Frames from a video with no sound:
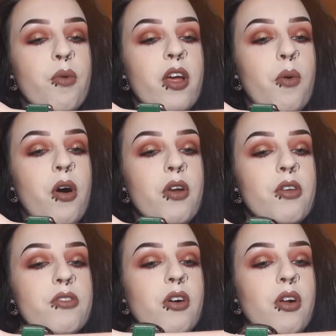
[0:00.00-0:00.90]
real one
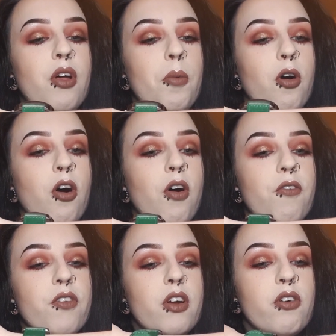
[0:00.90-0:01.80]
has got a lot more
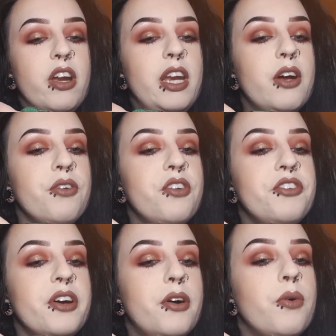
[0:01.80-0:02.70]
of the greeny
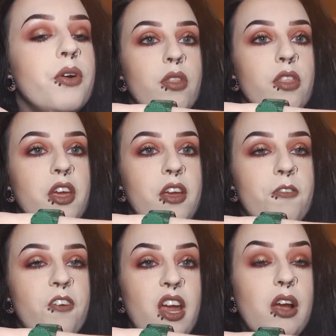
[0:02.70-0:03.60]
undertone. The
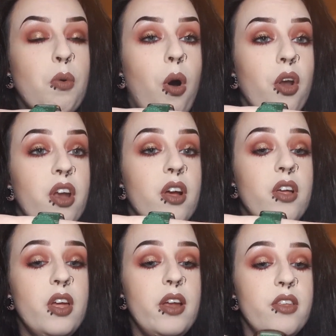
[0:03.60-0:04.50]
fake one
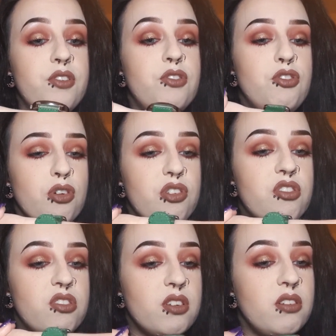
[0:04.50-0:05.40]
is
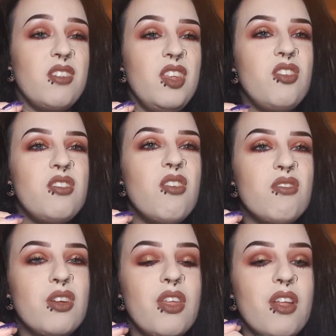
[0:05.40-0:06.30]
just, it's not
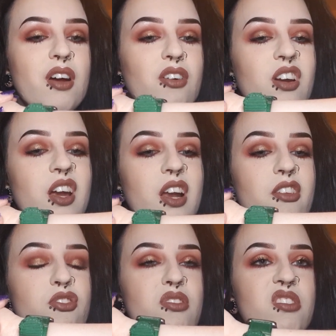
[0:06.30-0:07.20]
really that green,
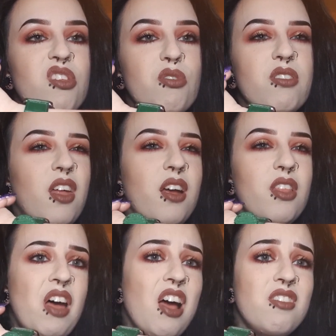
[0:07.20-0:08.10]
it just looks like
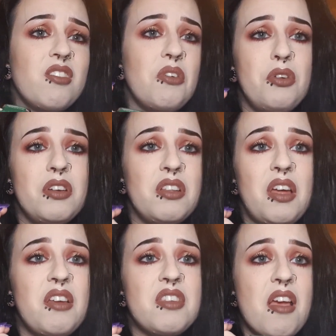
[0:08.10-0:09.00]
ice cold and
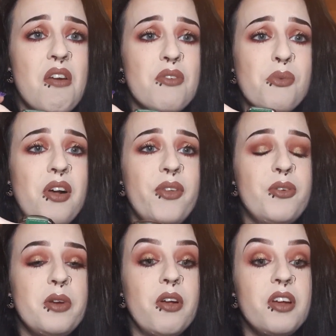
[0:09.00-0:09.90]
Glacier as well,
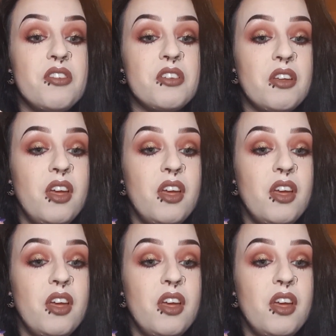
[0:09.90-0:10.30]
to be honest.